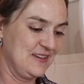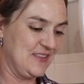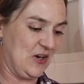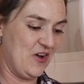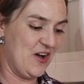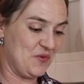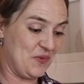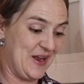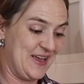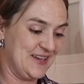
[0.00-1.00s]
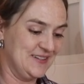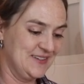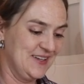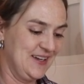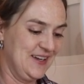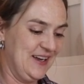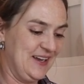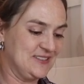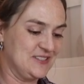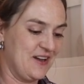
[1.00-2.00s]
They're not red.
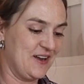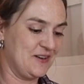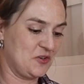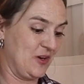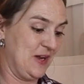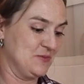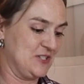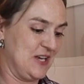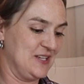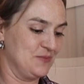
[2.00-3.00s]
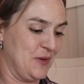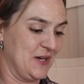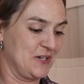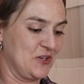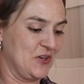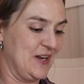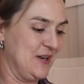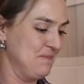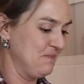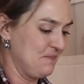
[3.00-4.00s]
It's not cream cheese,
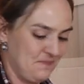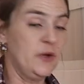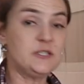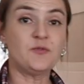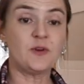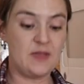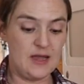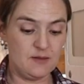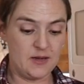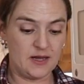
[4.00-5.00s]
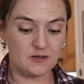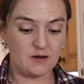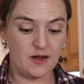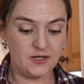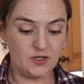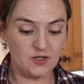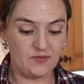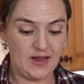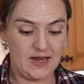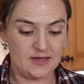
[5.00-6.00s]
buttercream, which for that matter, I could
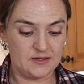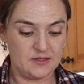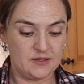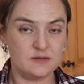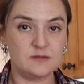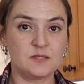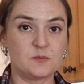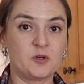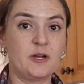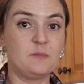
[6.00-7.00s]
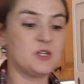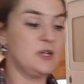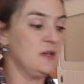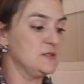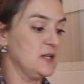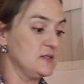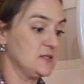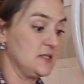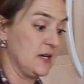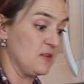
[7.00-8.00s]
have added in some cream cheese
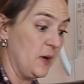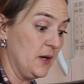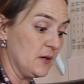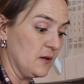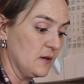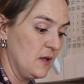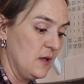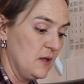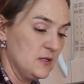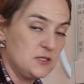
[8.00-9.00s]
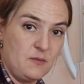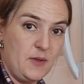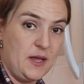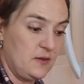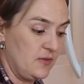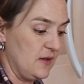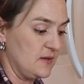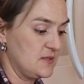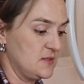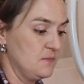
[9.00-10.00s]
instead of butter to make
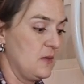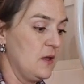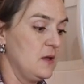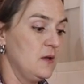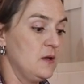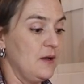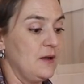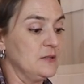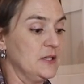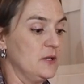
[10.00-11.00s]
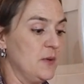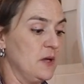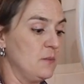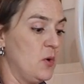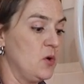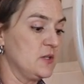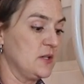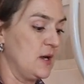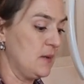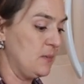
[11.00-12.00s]
this a little bit
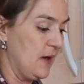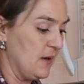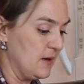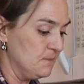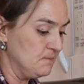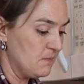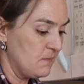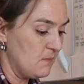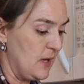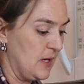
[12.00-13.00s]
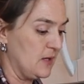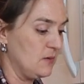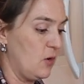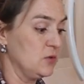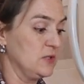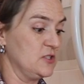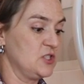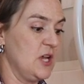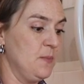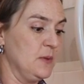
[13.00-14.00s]
bulked up and make it hold its
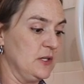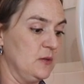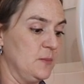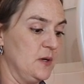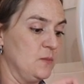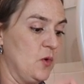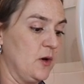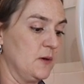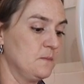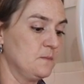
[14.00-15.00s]
shape a little bit more.